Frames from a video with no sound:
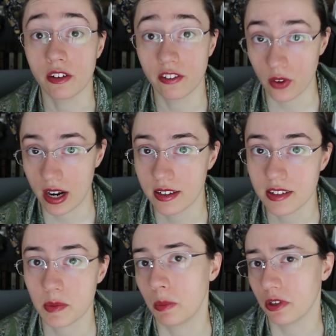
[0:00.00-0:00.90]

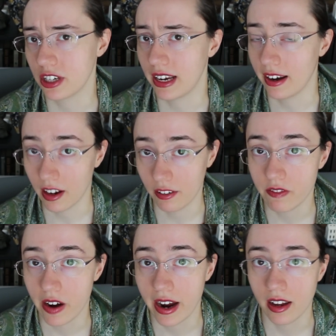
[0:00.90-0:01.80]
friends, people she can
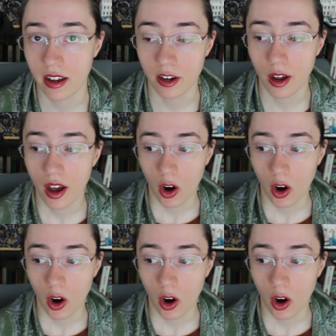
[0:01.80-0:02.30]
confide in,